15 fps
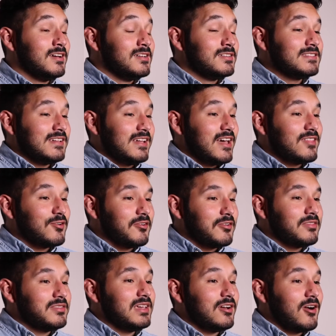Together,
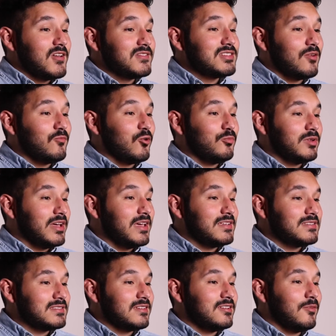the ensemble
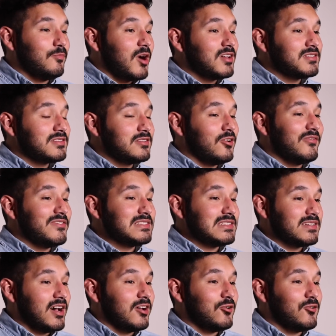plays in a bossa nova
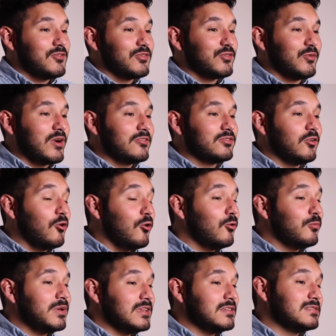style throughout the whole
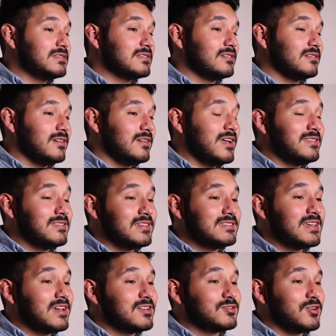piece, and they
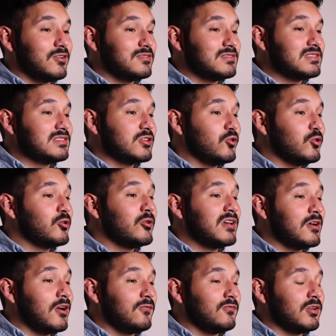take turns
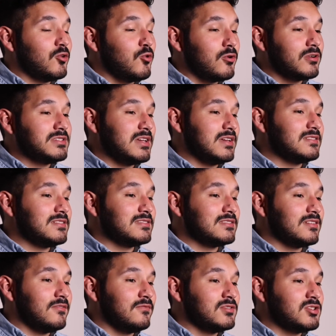soloing over the chord changes
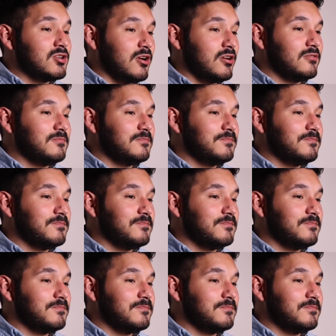of the chart.